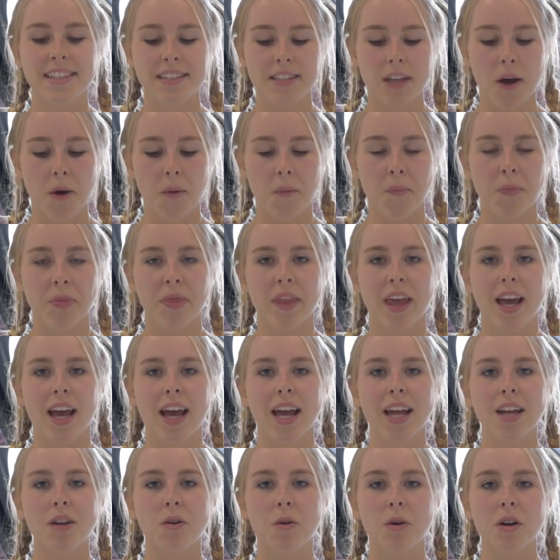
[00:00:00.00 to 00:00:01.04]
So,
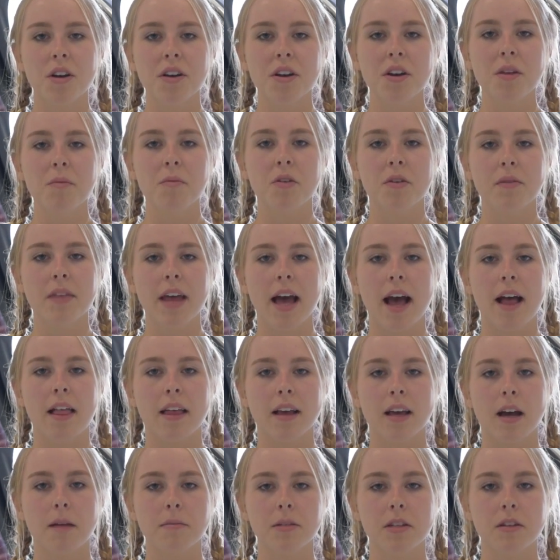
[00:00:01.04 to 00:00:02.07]
in order to move the
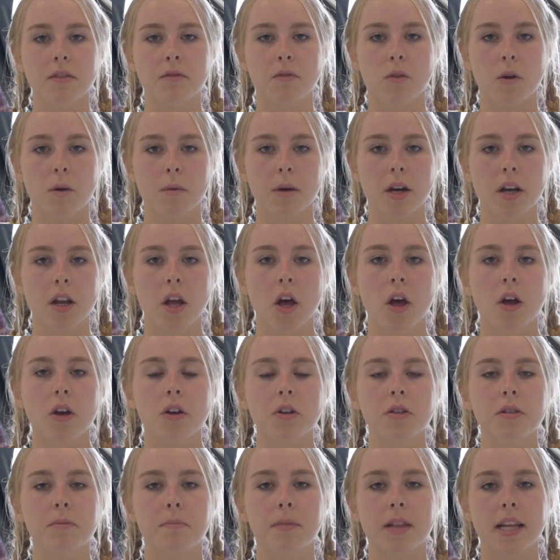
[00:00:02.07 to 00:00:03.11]
helicopter forward,
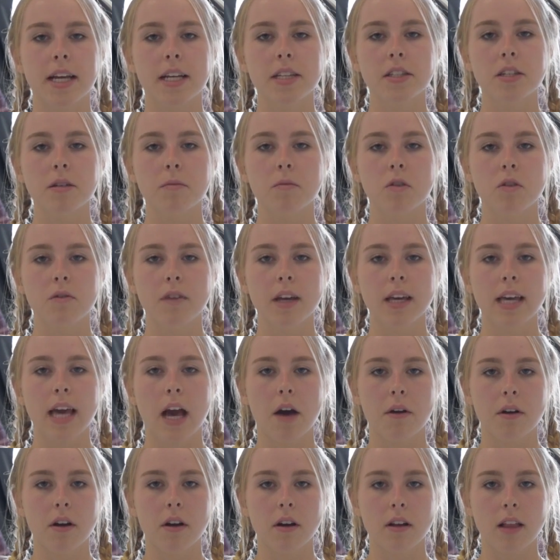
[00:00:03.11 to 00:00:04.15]
whose blades are moving
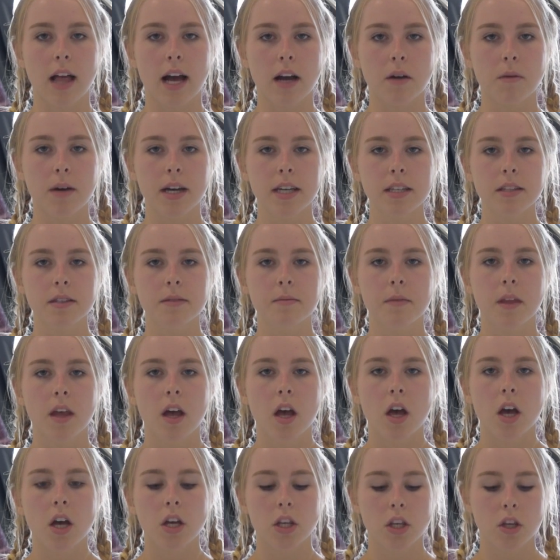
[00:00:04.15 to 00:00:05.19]
counterclockwise,
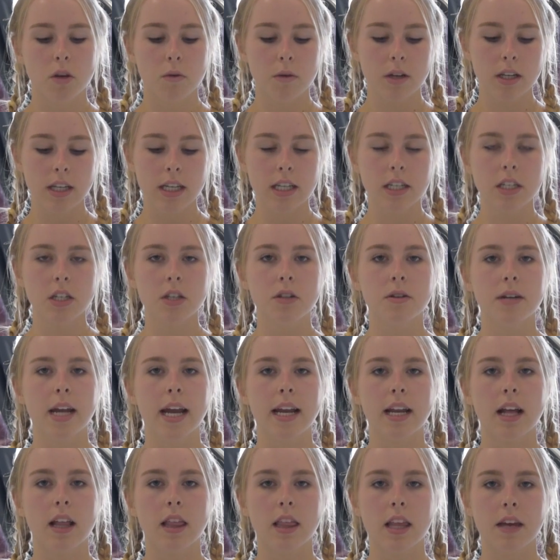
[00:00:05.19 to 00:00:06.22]
you would need to
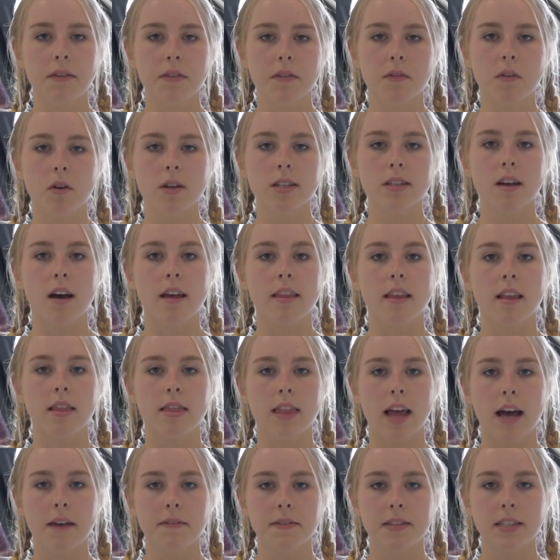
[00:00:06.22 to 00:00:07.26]
create a lift force on the
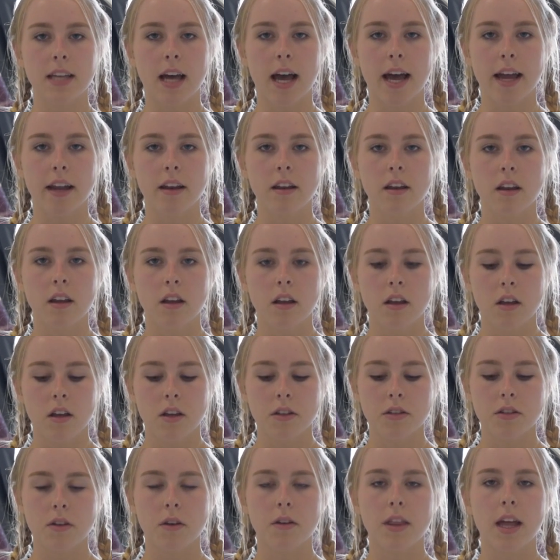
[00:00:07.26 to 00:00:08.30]
left side
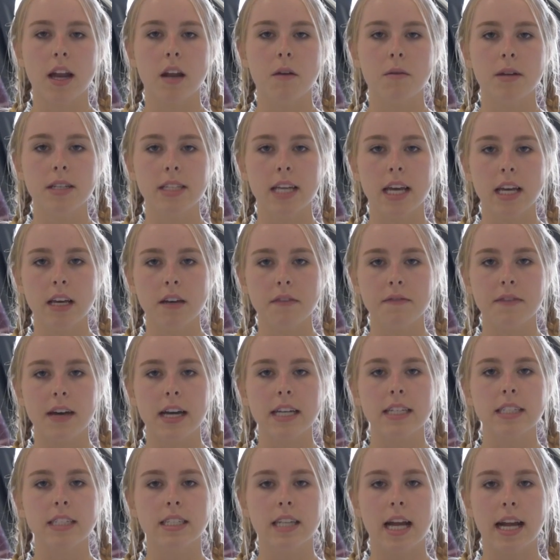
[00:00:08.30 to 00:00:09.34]
so that it would take
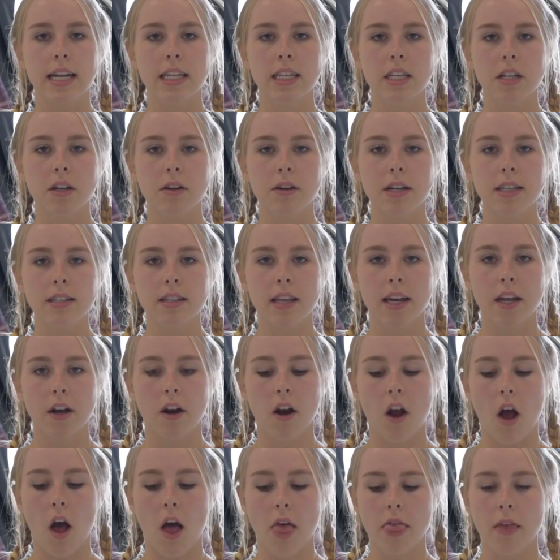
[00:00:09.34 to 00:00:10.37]
effect 90 degrees
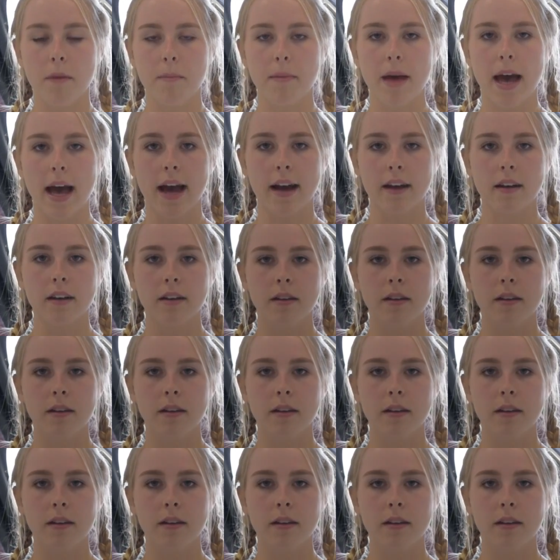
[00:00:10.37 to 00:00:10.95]
later on the back.